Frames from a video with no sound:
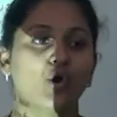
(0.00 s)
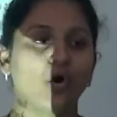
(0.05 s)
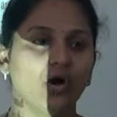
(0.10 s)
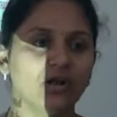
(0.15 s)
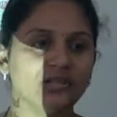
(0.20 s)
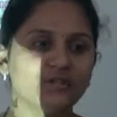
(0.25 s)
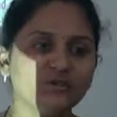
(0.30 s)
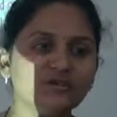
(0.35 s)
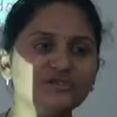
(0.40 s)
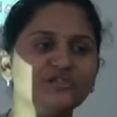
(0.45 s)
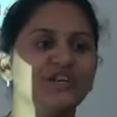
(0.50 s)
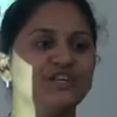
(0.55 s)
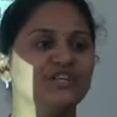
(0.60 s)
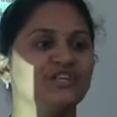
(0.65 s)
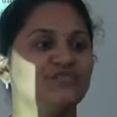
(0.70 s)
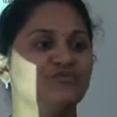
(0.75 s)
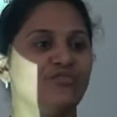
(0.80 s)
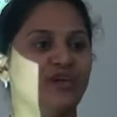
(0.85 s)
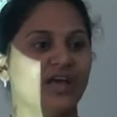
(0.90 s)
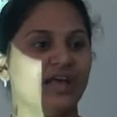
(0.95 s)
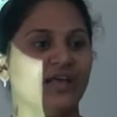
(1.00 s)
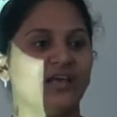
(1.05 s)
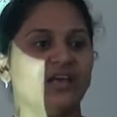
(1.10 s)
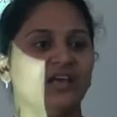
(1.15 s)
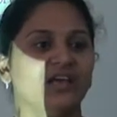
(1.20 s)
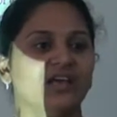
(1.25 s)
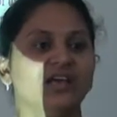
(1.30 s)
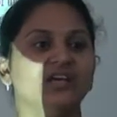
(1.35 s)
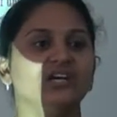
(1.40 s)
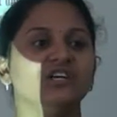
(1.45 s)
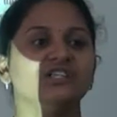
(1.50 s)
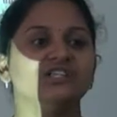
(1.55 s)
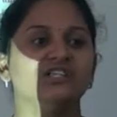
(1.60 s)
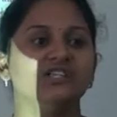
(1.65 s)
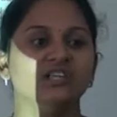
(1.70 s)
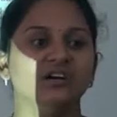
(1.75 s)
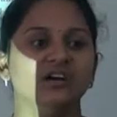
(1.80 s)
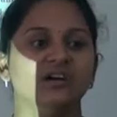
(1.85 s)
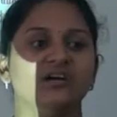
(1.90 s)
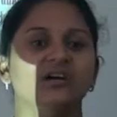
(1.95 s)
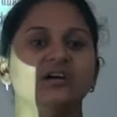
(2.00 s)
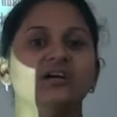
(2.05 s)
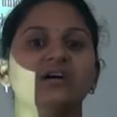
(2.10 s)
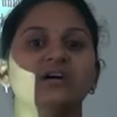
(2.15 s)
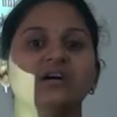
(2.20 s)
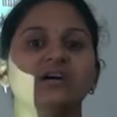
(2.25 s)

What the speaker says: also satisfy the